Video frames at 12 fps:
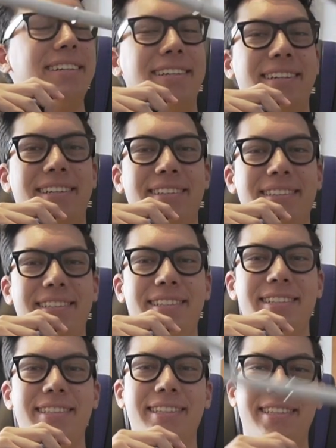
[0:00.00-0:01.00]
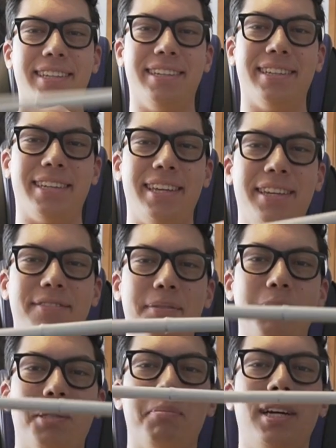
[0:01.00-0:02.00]
Yeah, this is the cane
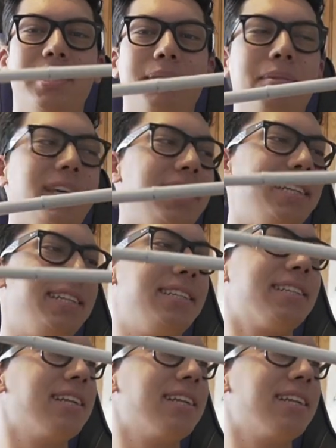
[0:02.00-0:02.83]
from Spider-Man.